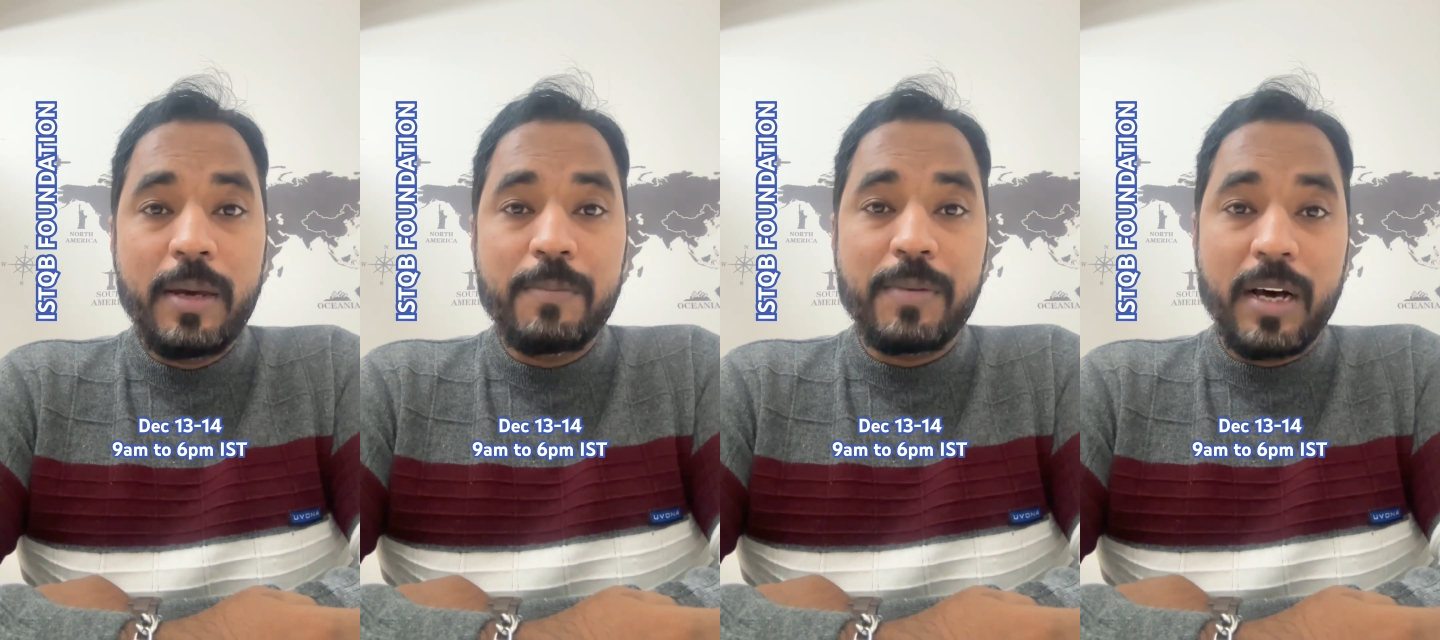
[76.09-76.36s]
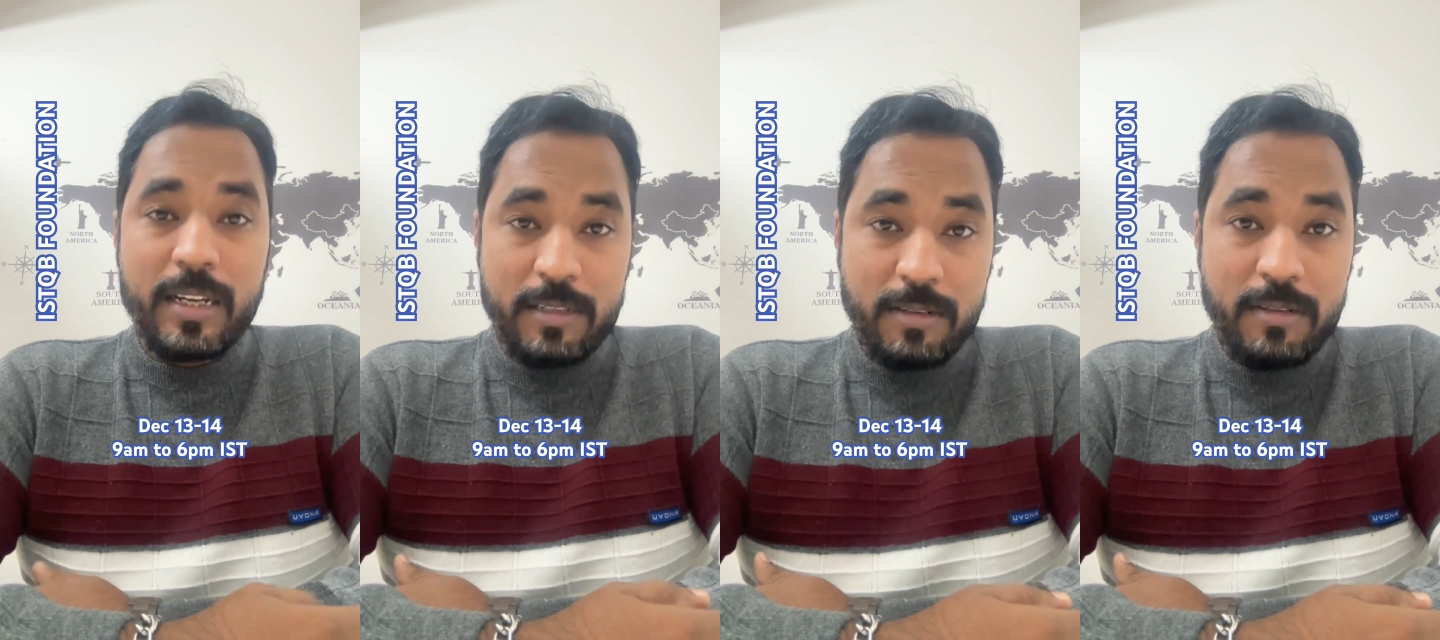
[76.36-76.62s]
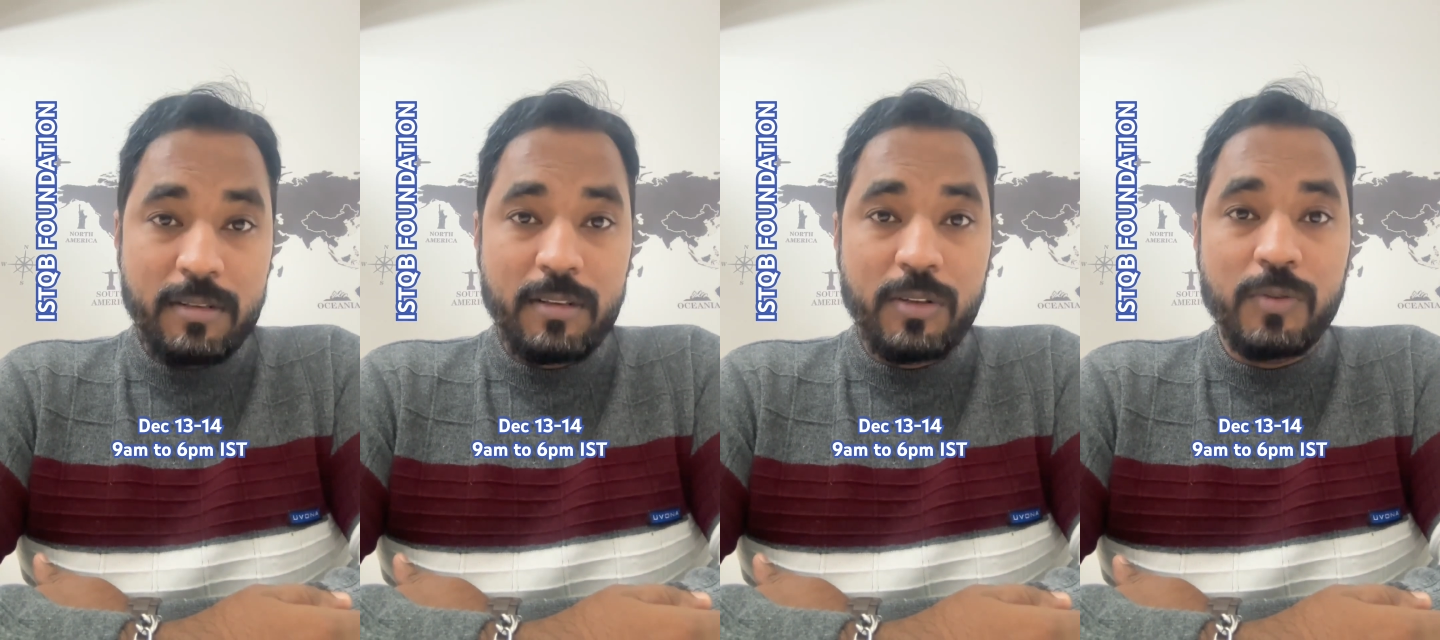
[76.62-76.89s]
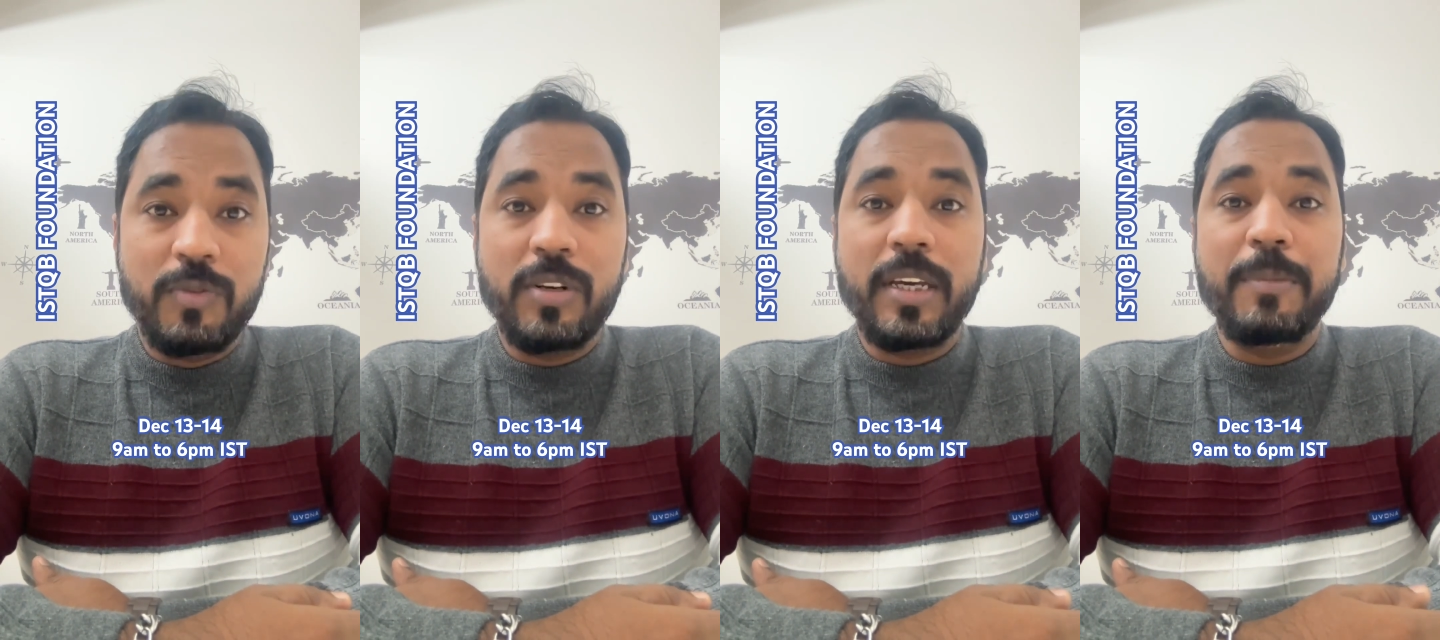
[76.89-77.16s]
Plus, you
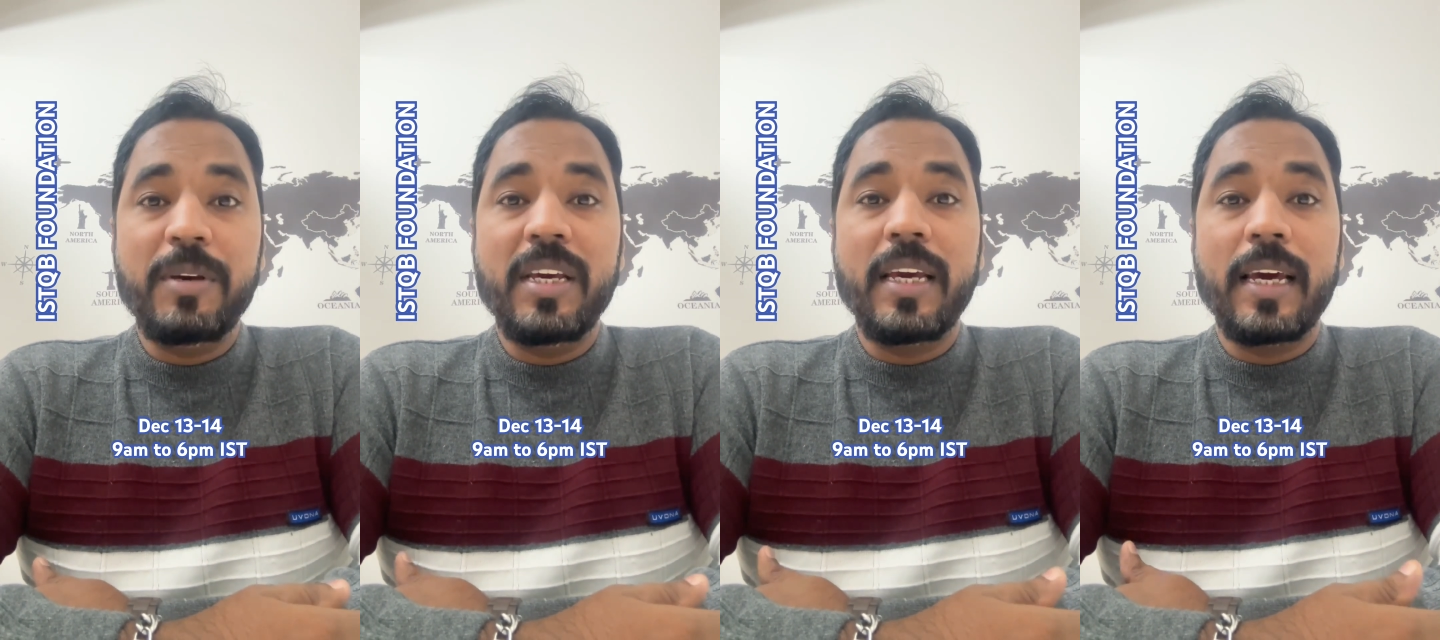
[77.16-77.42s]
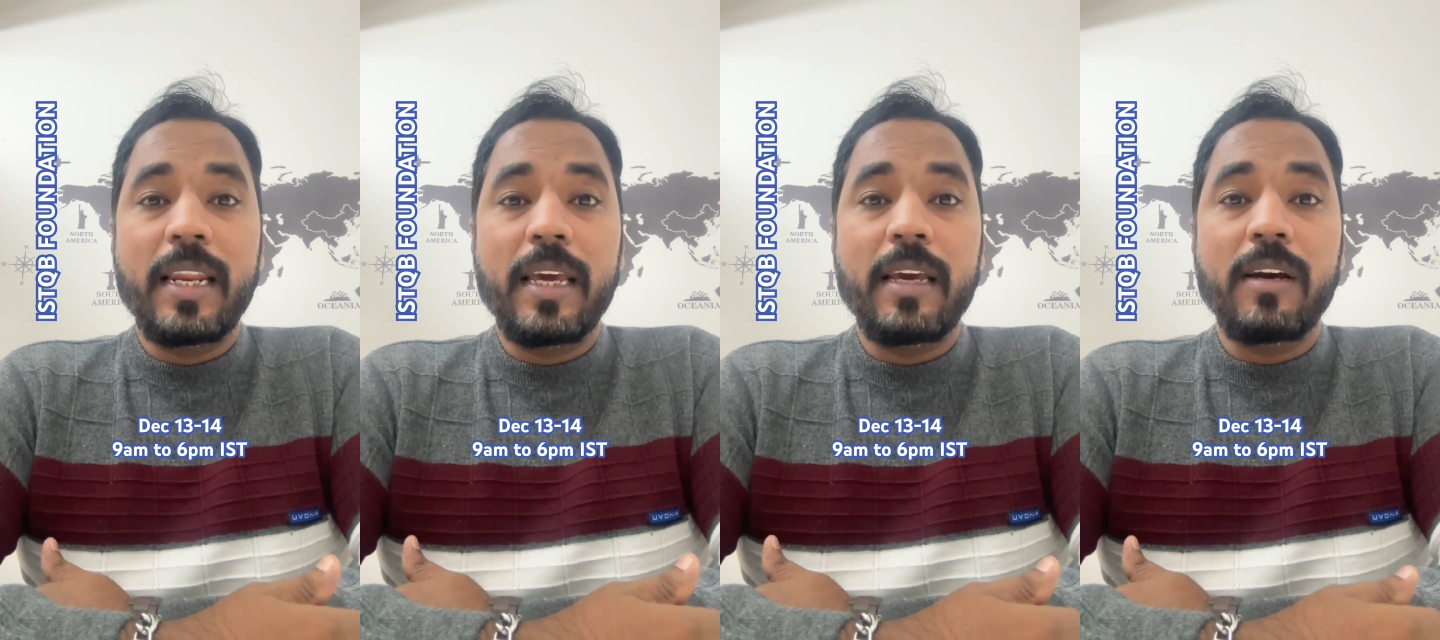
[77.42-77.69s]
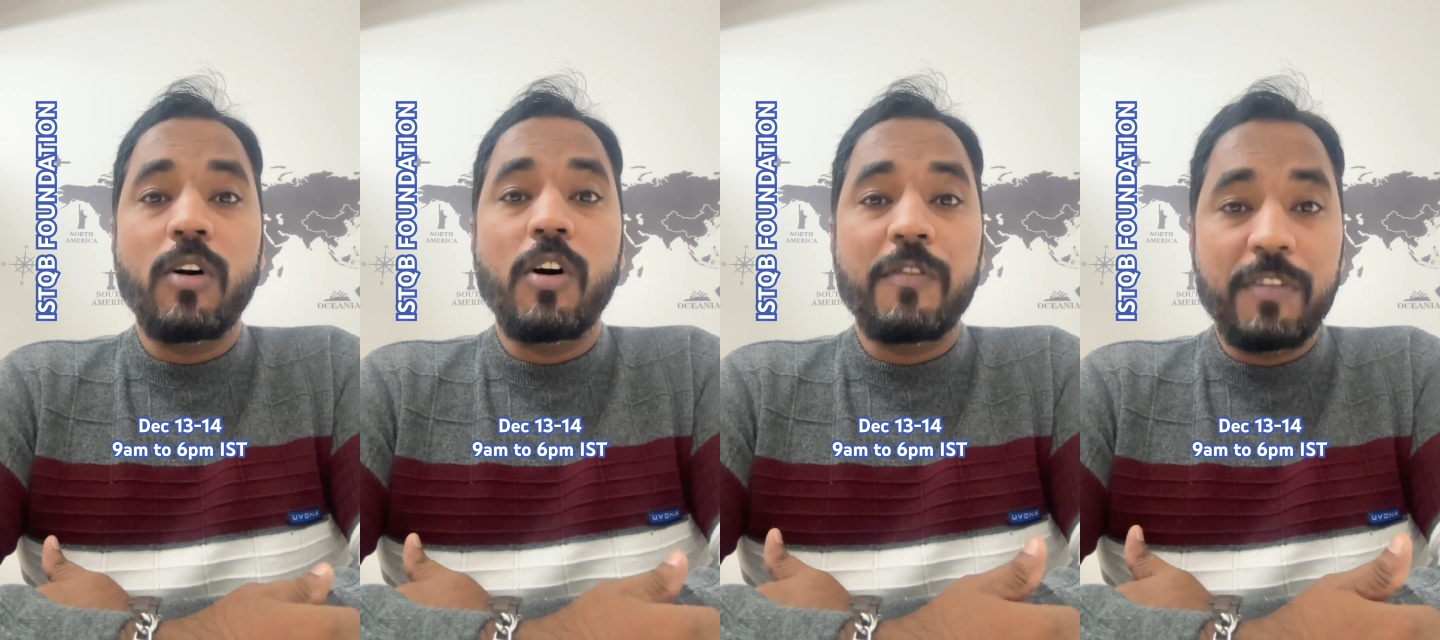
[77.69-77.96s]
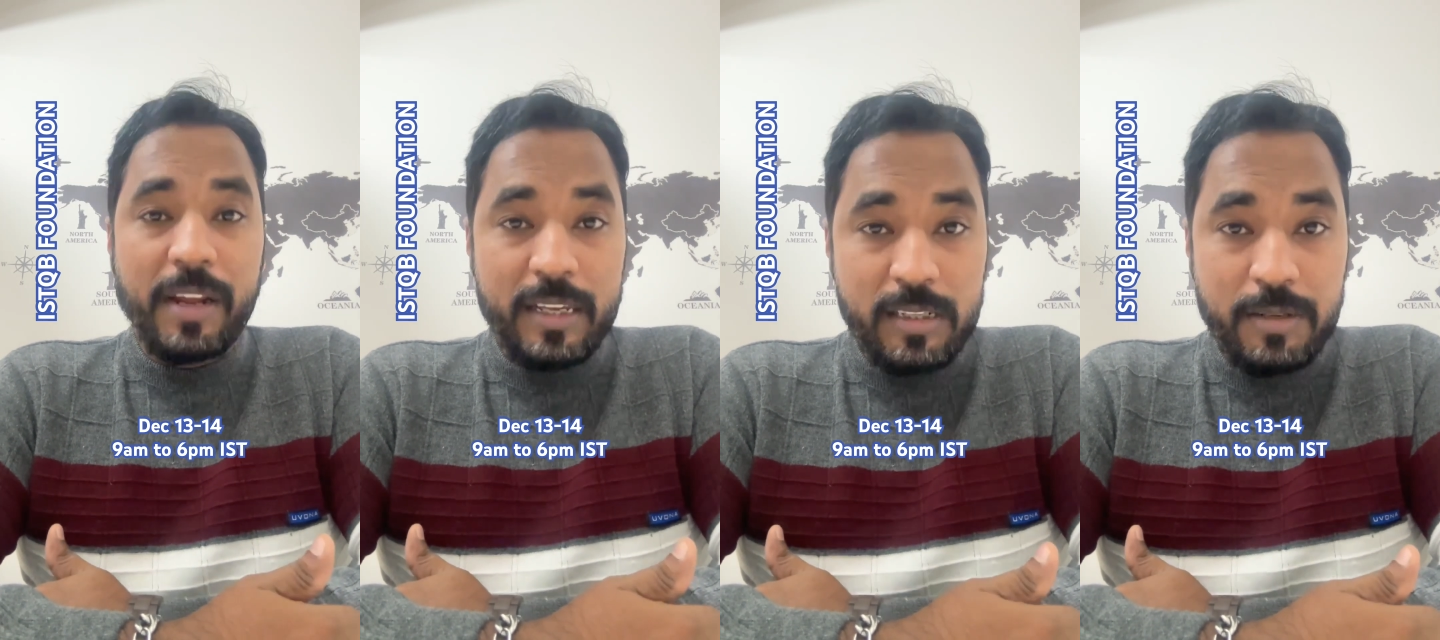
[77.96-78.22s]
would be getting
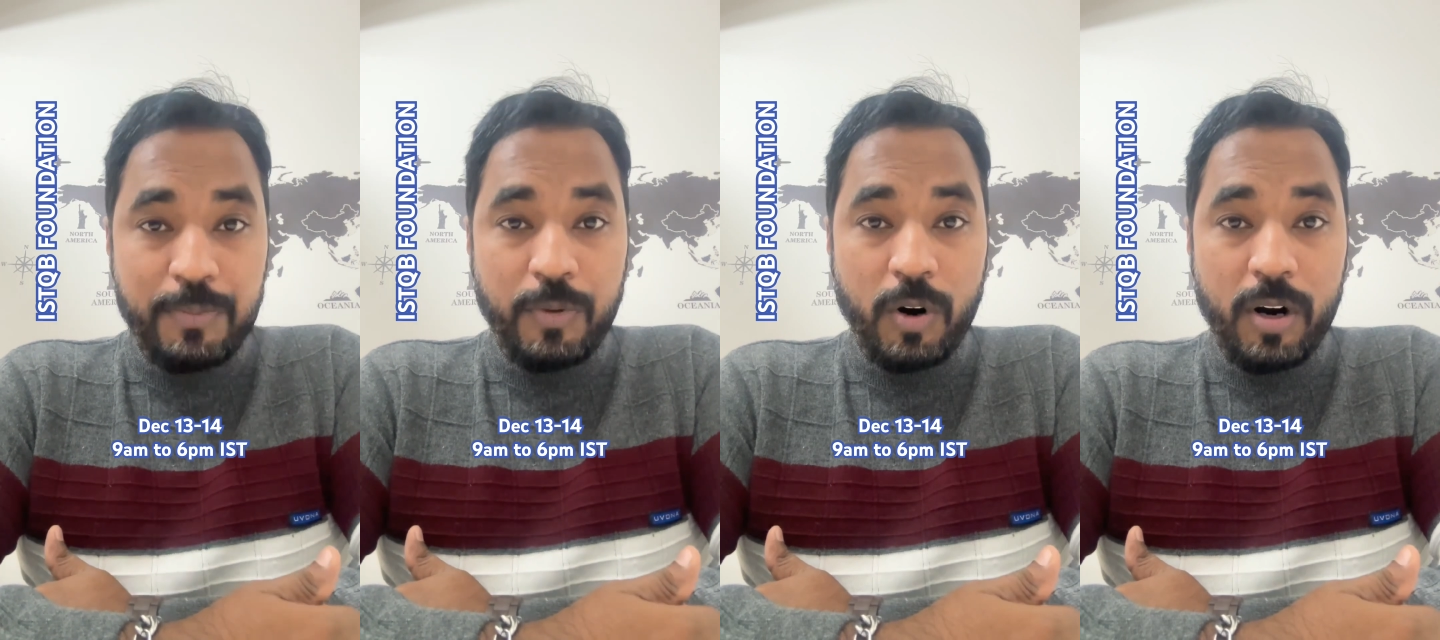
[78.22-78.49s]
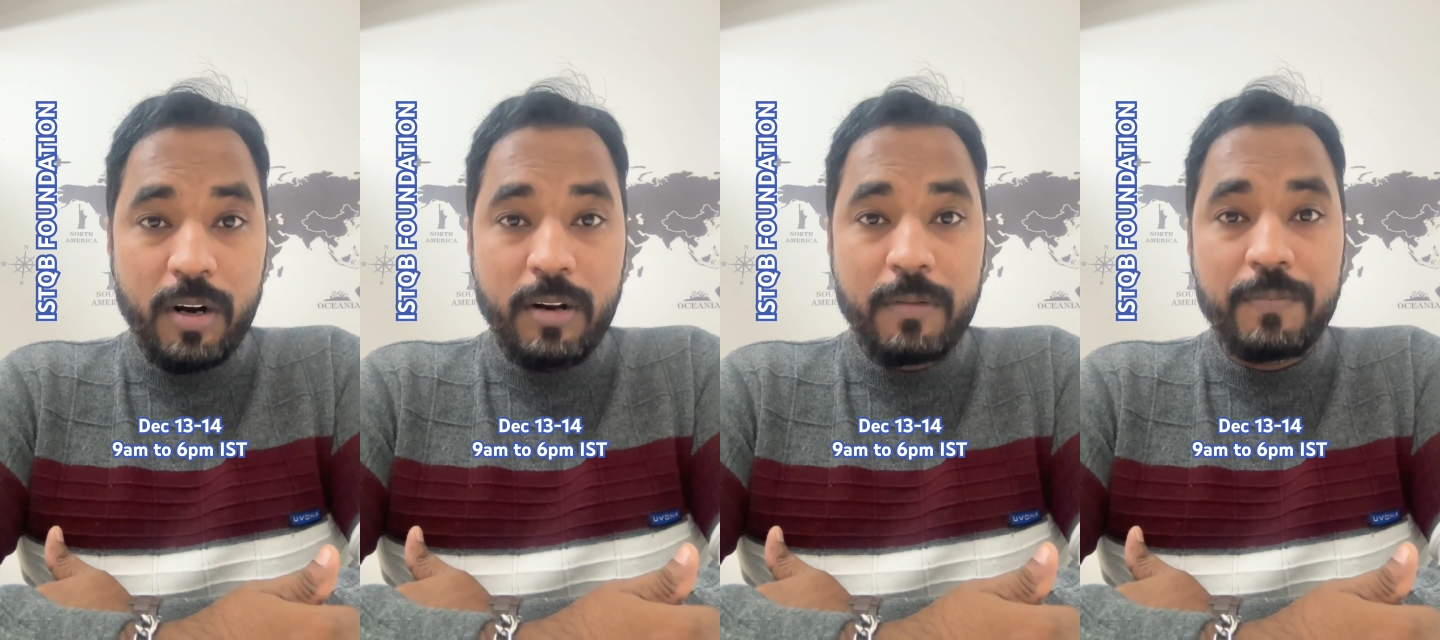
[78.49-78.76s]
offline support.